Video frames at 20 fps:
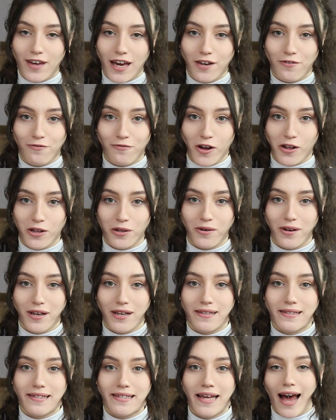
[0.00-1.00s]
gained
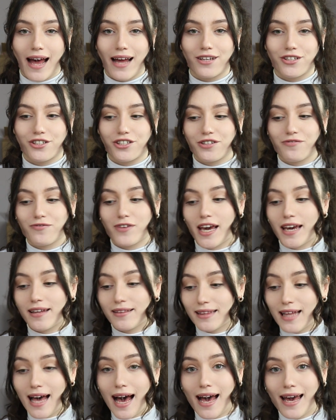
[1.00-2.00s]
followers and you've
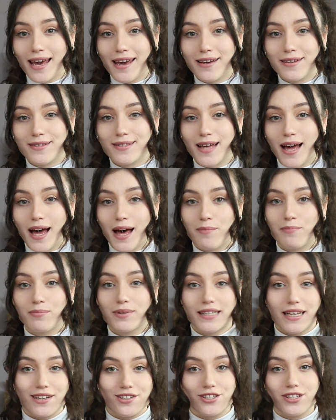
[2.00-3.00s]
gained likes and
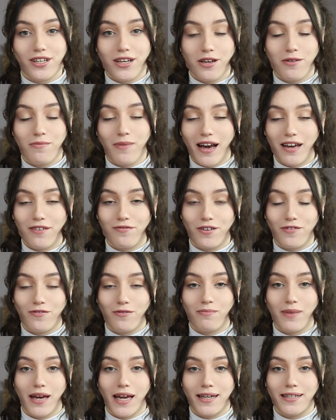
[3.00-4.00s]
potentially you might have
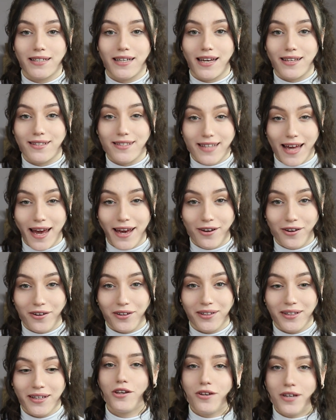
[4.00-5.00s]
even made a
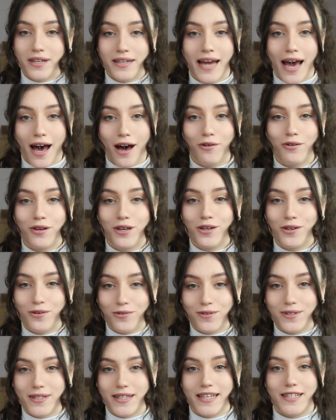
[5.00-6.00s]
sale, you can now
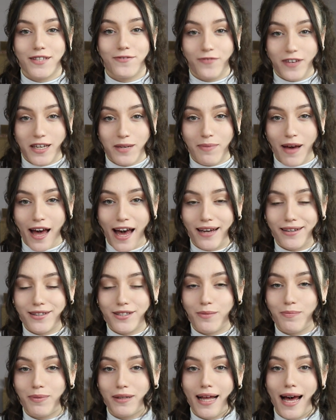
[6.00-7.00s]
use this feedback
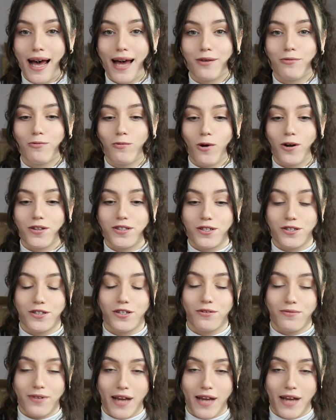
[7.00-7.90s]
to plan what to do